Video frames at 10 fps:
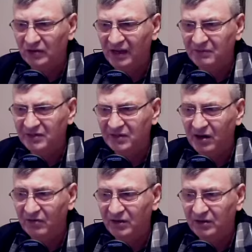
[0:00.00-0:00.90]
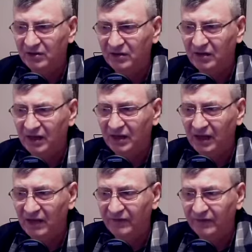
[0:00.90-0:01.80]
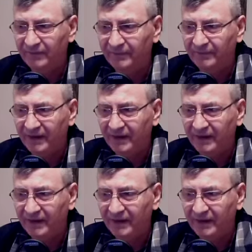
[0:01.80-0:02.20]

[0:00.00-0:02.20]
names are written in heaven.